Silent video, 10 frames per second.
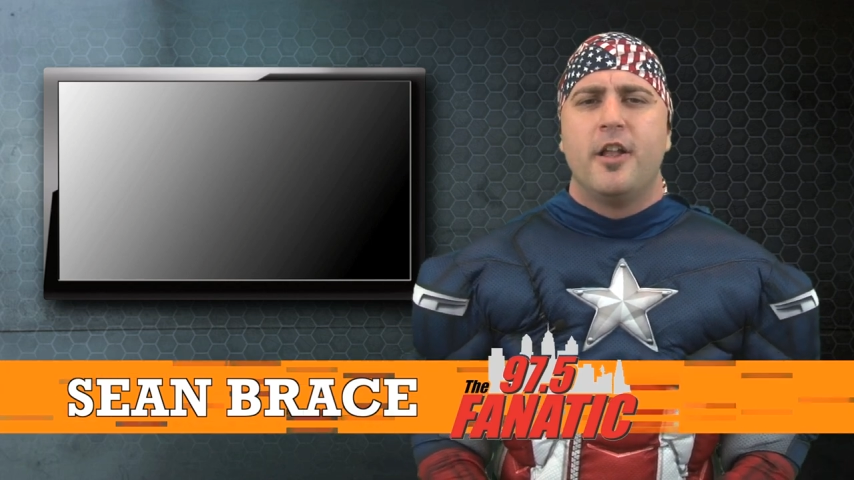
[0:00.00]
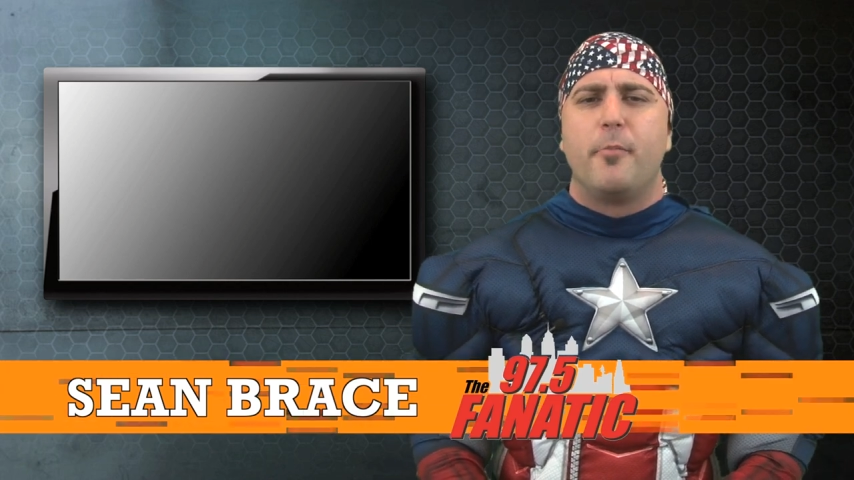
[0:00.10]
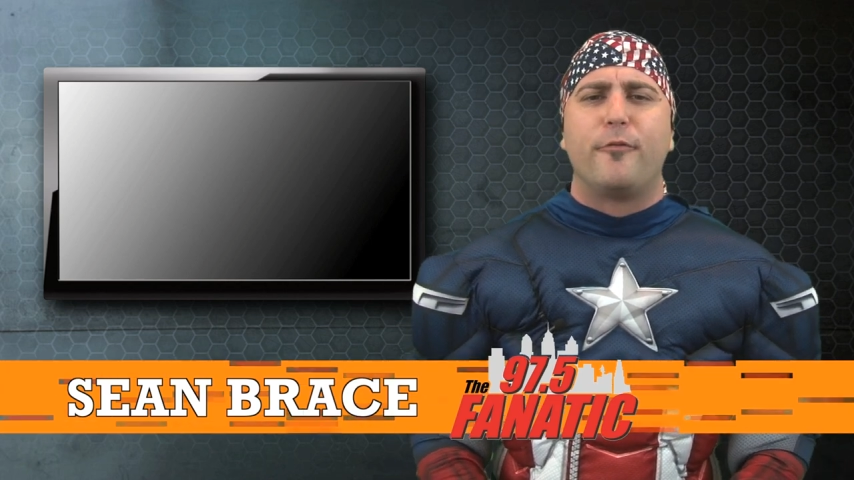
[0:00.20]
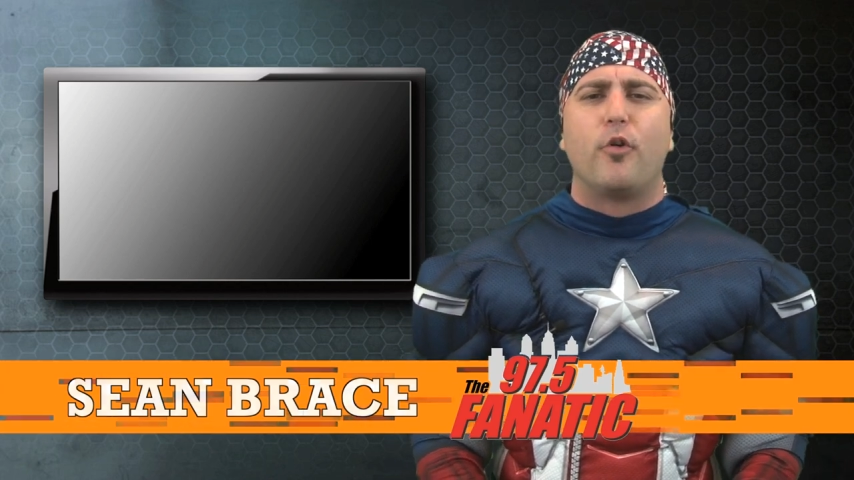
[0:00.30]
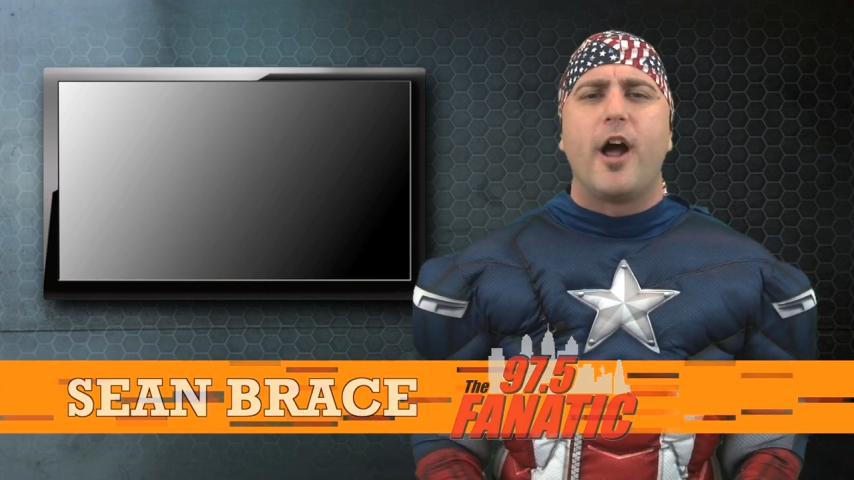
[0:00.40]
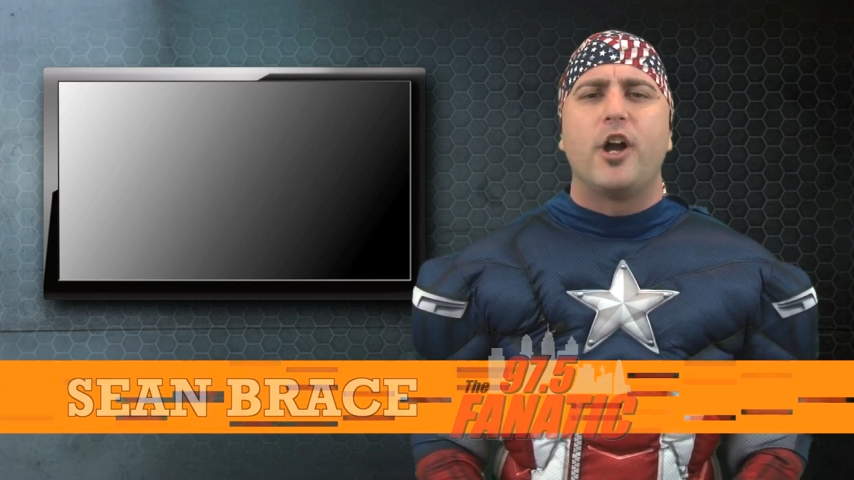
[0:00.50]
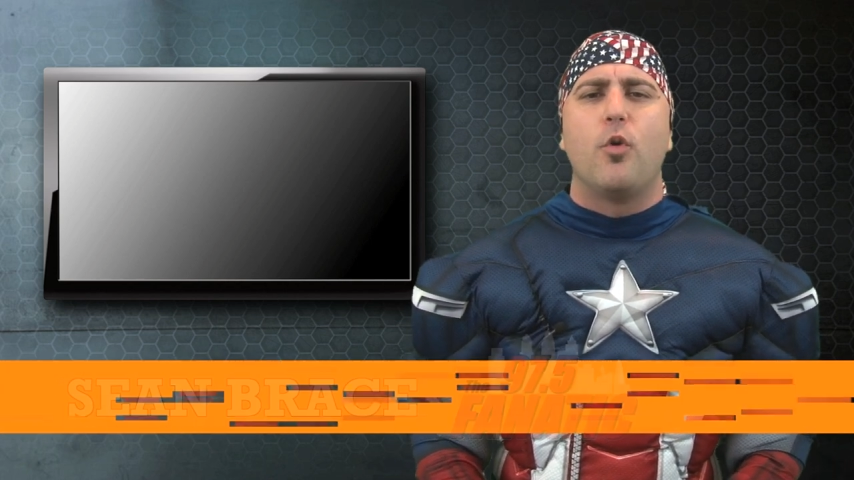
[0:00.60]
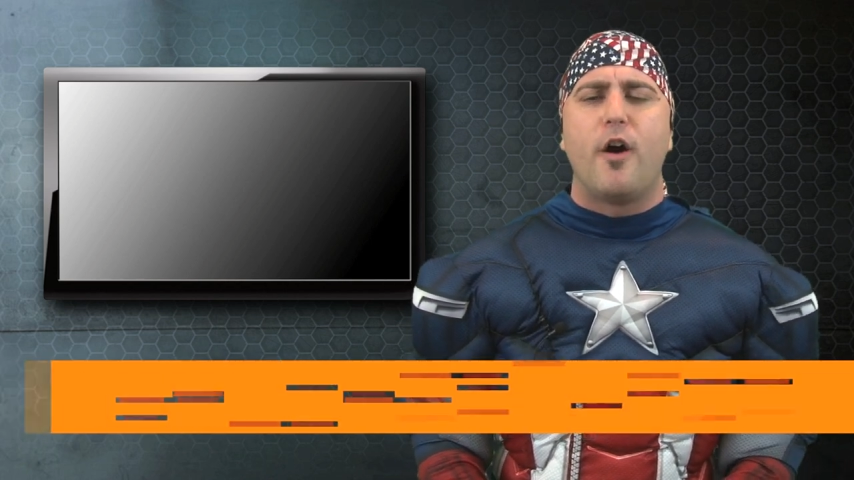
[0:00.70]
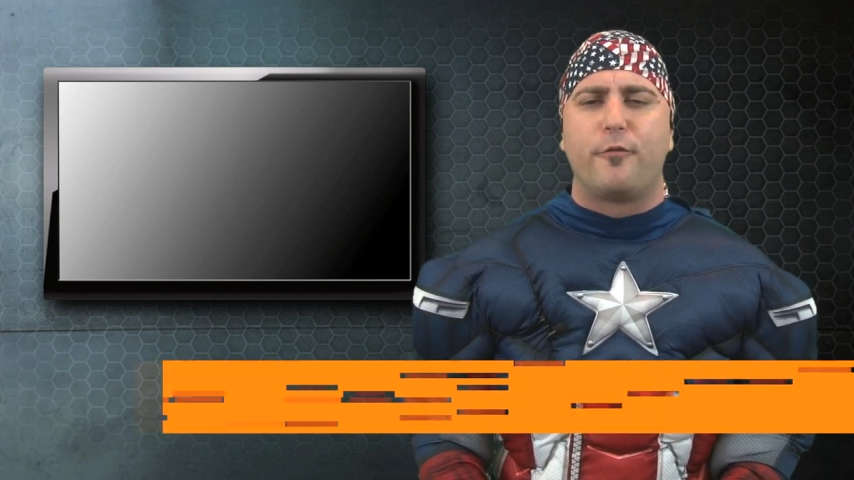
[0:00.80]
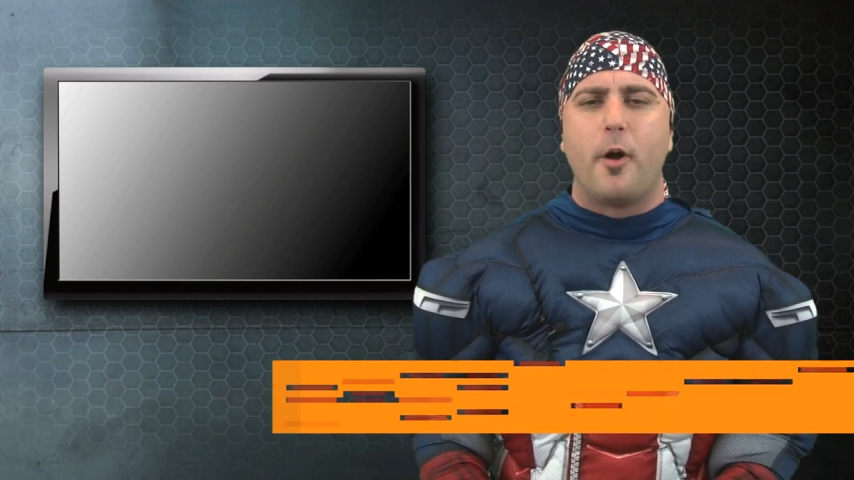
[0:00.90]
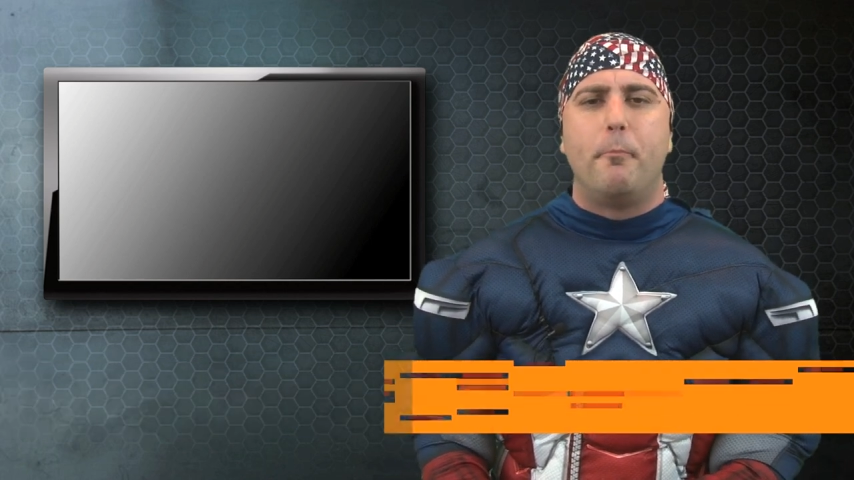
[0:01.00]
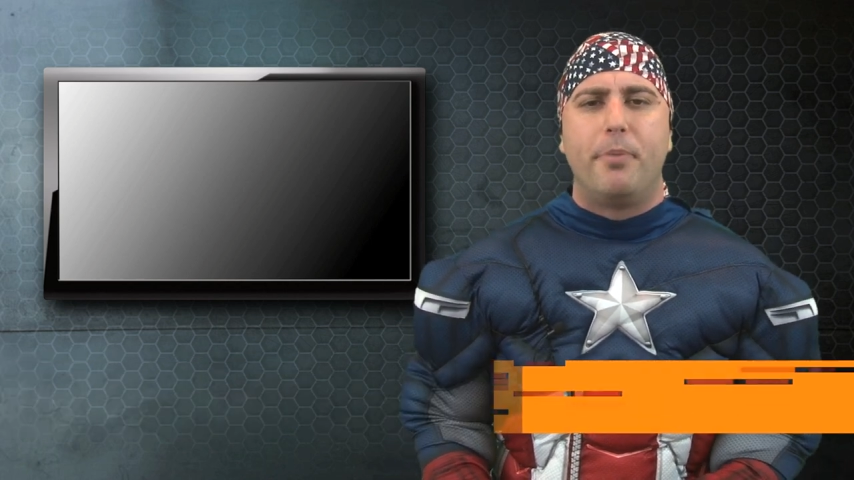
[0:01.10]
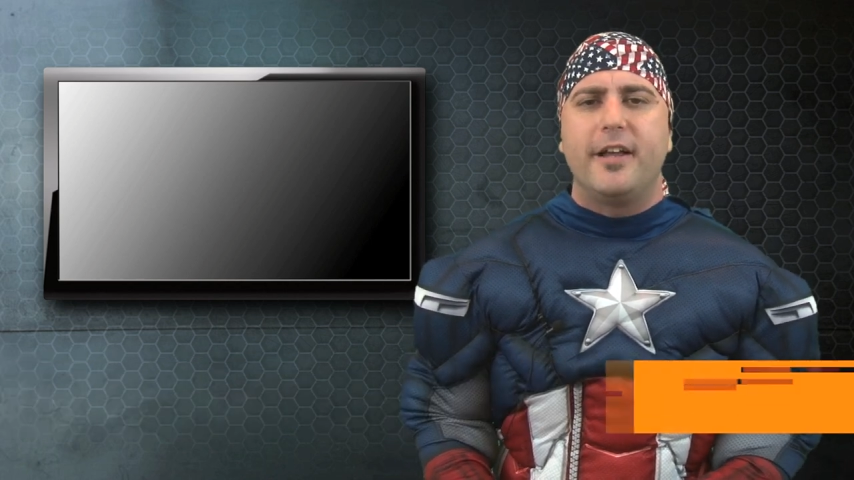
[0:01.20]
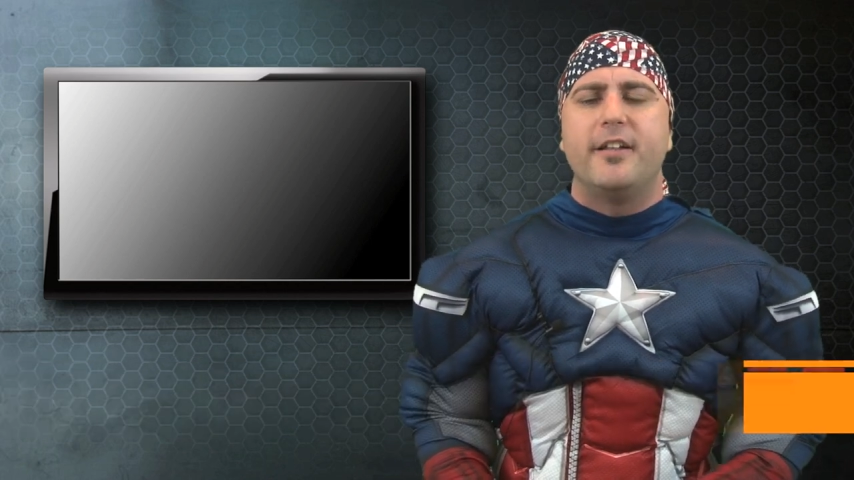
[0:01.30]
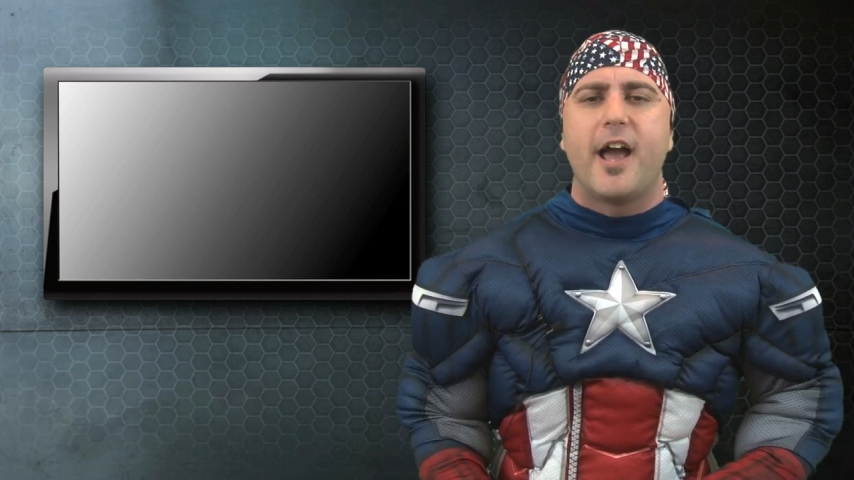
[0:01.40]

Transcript: Now, before I go out for a big